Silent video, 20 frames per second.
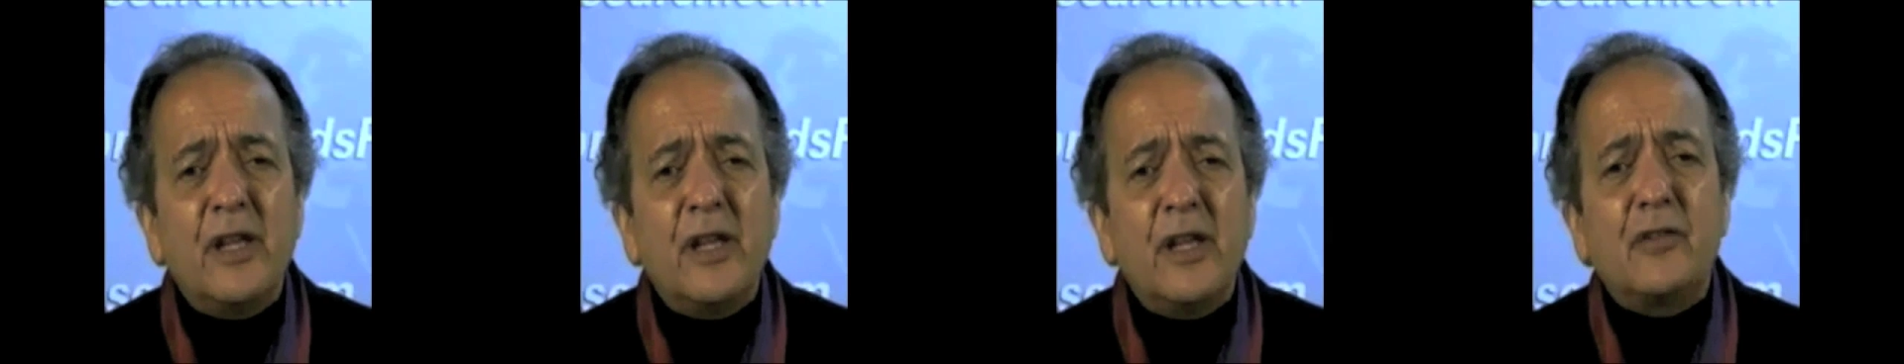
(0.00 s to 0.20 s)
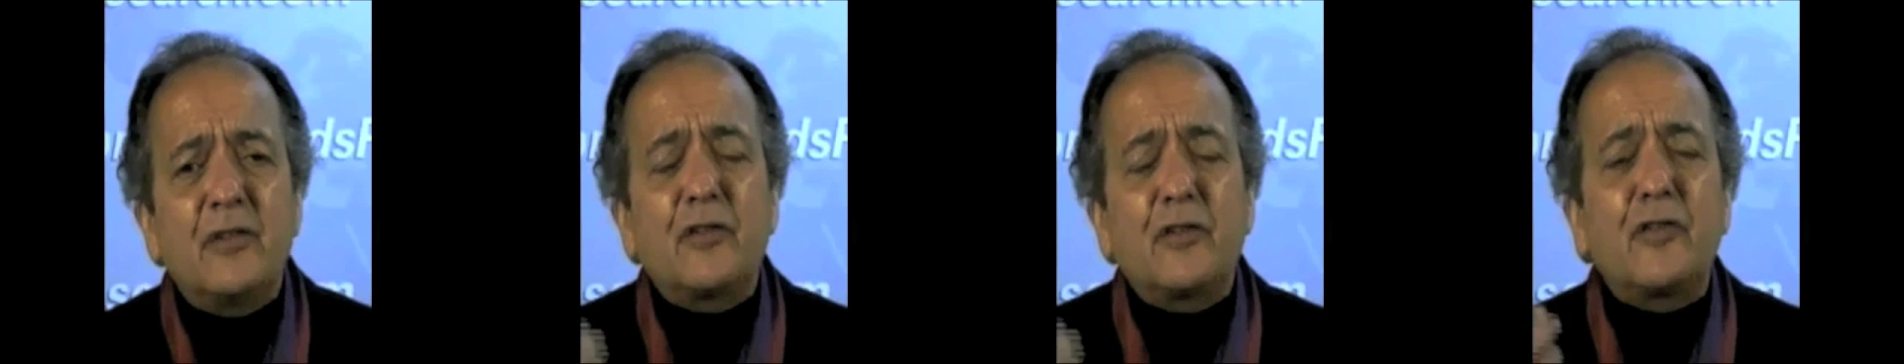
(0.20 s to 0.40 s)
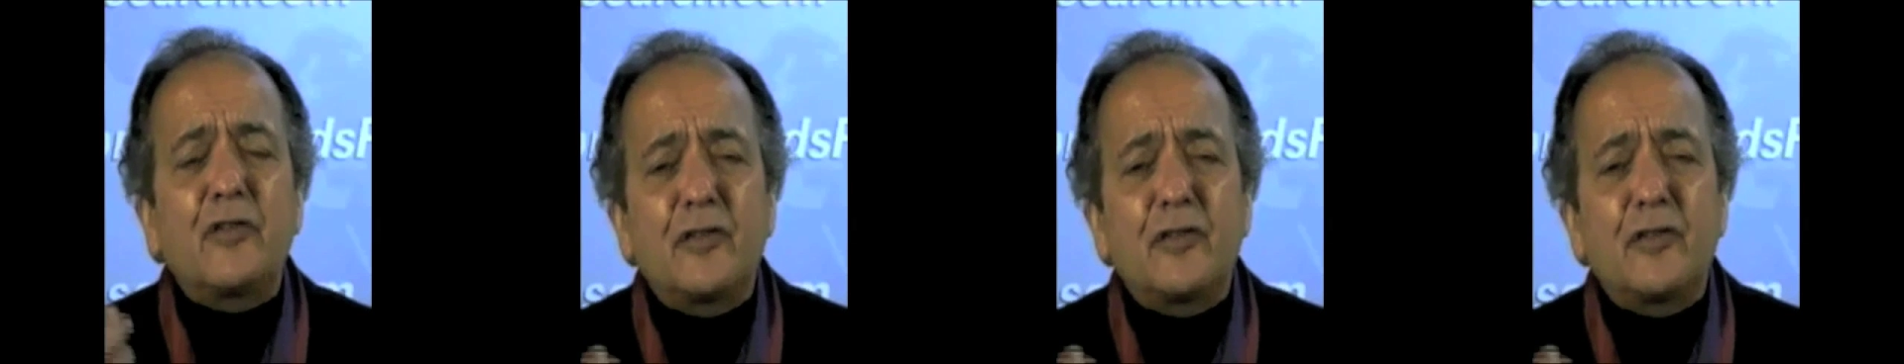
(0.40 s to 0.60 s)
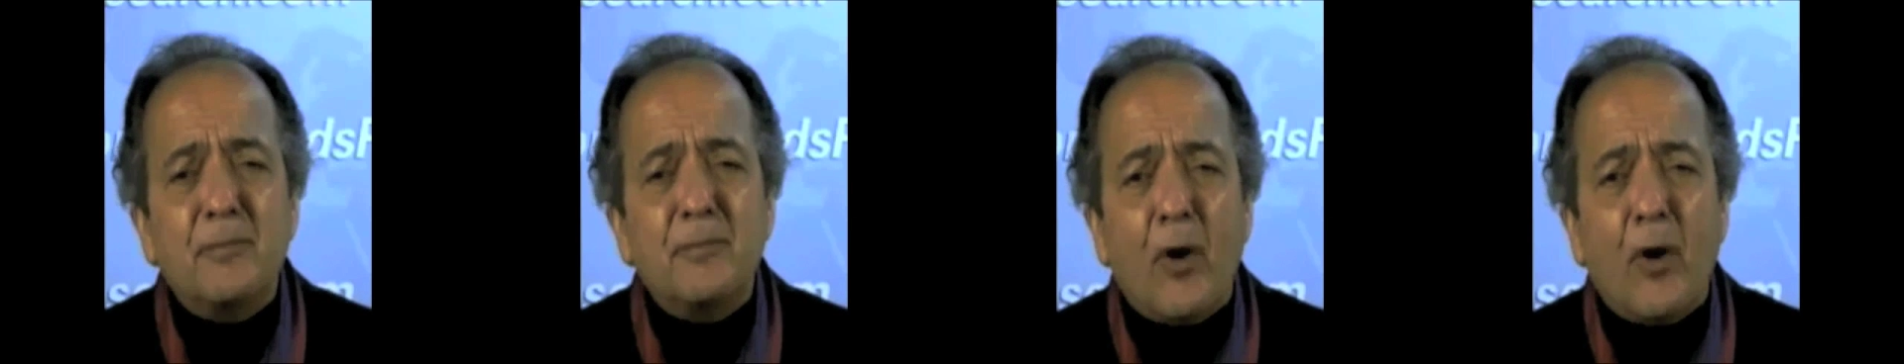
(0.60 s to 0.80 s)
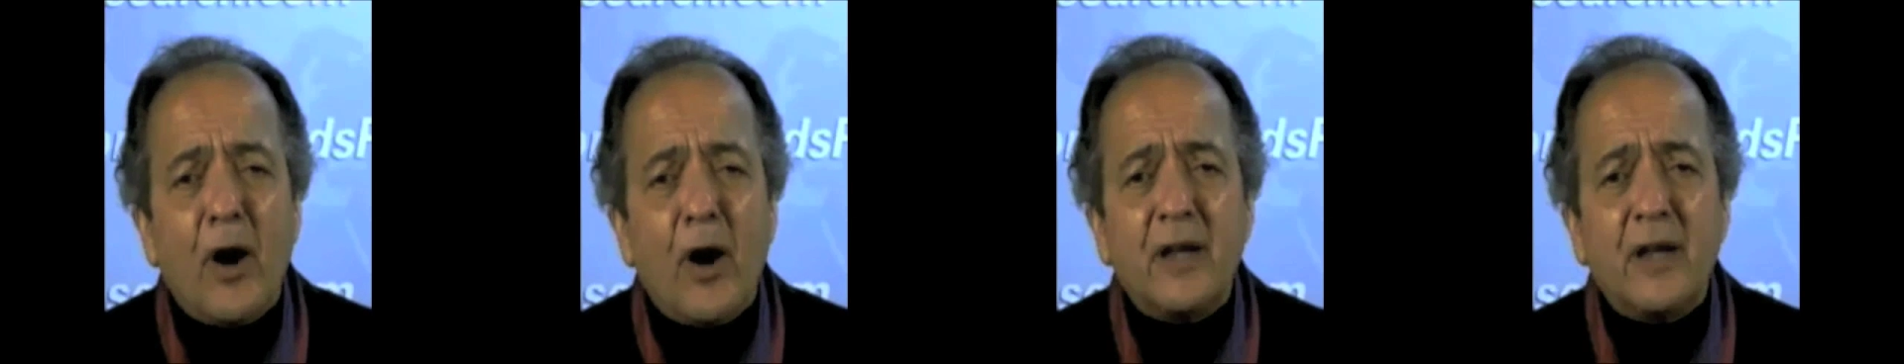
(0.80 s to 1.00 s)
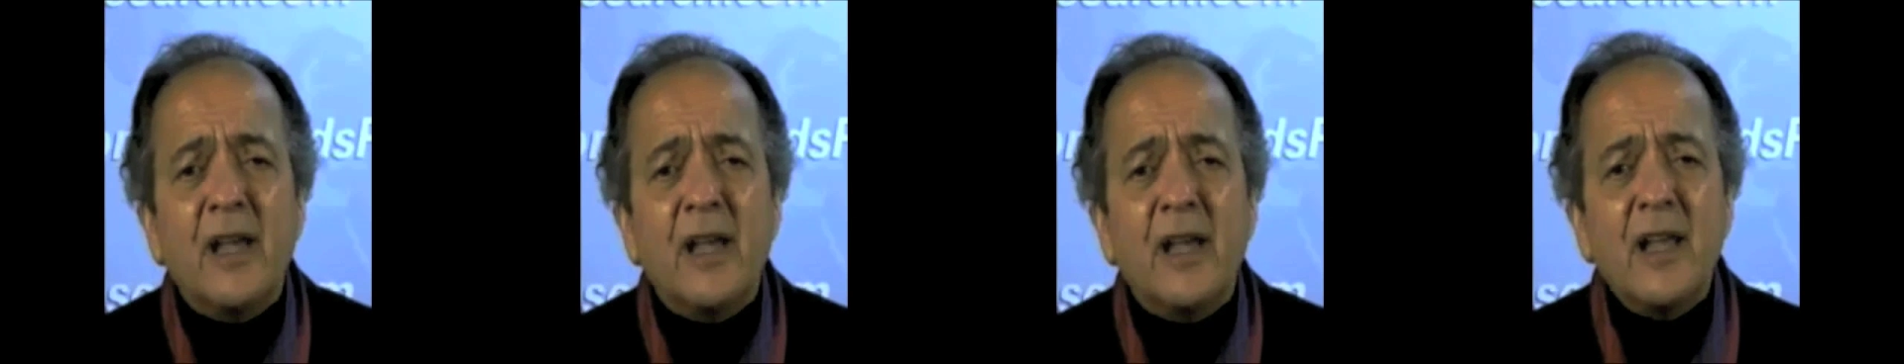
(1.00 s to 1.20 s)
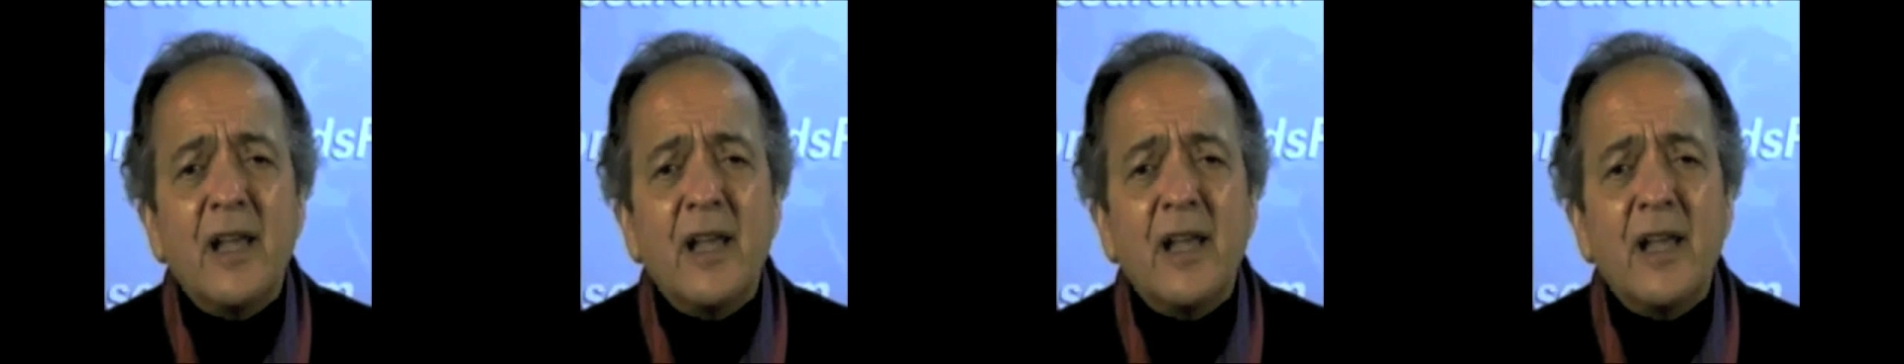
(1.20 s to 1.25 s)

It's smart.